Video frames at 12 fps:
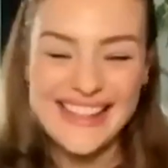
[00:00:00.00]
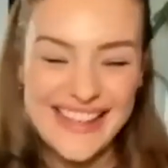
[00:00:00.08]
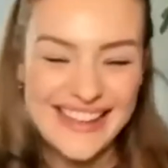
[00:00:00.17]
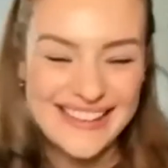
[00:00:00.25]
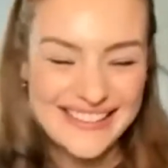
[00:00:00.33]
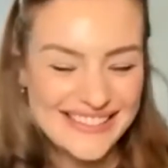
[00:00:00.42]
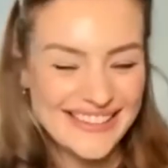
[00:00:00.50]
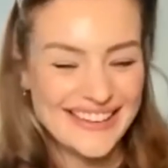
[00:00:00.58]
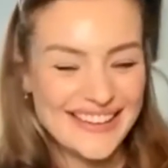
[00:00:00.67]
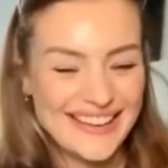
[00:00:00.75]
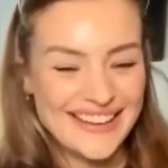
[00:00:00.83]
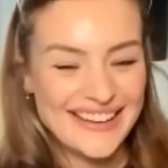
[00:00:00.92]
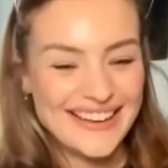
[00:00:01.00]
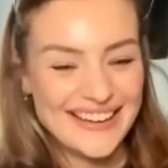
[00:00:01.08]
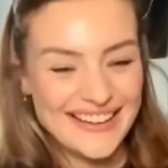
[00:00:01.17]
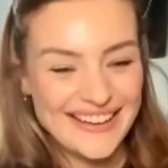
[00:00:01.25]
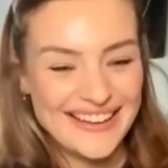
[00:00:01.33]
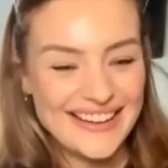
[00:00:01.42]
So I was super
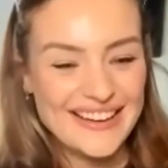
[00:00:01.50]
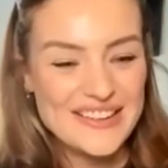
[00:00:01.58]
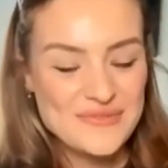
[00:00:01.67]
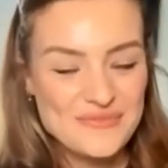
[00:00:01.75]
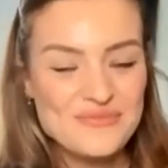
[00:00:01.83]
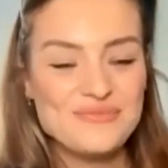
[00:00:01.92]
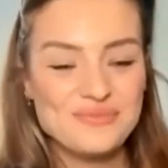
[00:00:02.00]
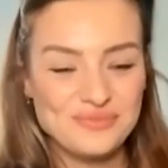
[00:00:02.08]
lucky. Yeah,